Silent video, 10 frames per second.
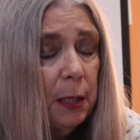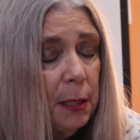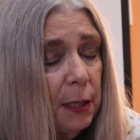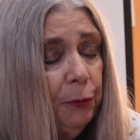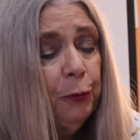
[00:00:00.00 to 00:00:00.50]

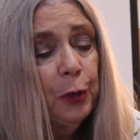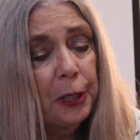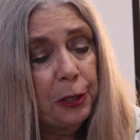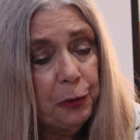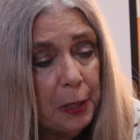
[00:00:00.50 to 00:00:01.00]

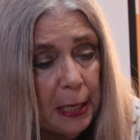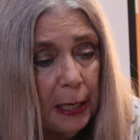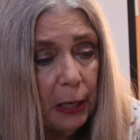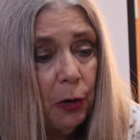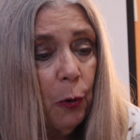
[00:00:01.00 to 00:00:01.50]
different,
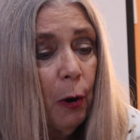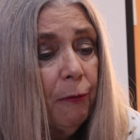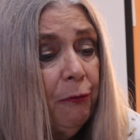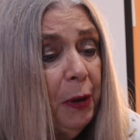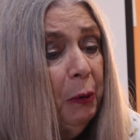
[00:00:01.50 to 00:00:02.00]
unique, or
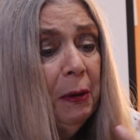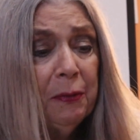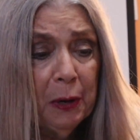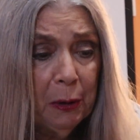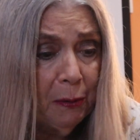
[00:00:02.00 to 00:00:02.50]
very,
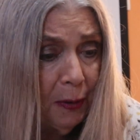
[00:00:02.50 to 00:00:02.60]
very,